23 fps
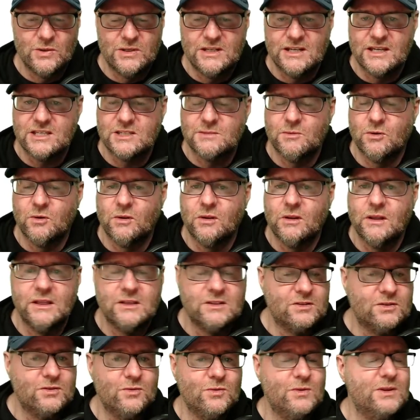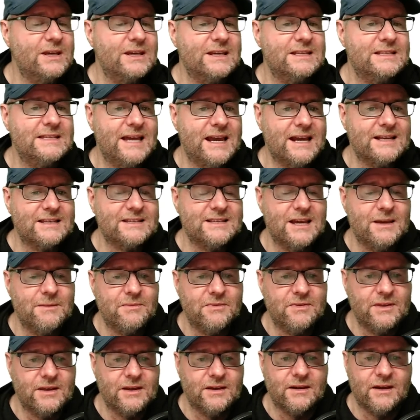decimal. Let's do the exact same
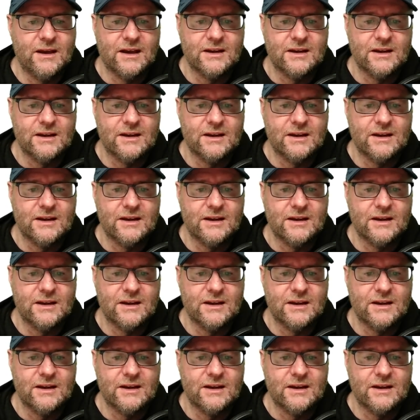thing.